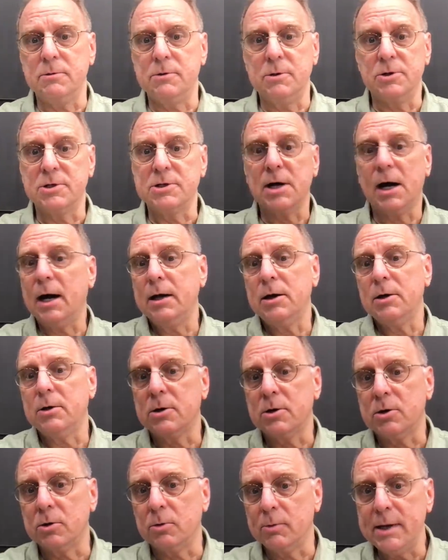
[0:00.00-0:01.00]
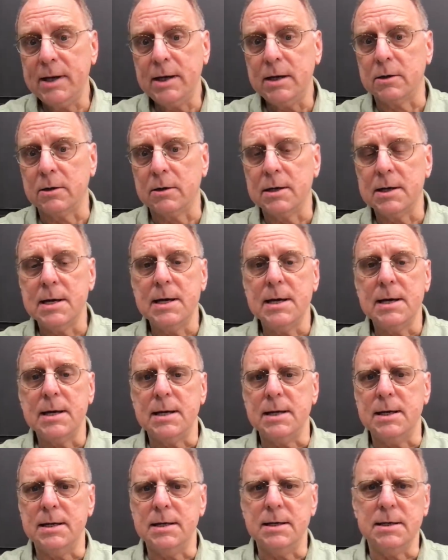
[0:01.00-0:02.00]
your entire career
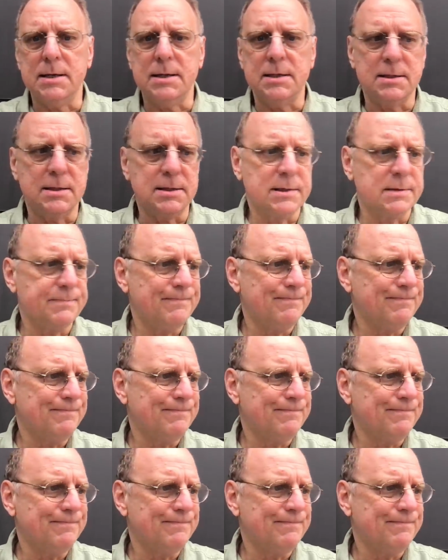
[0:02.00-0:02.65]
is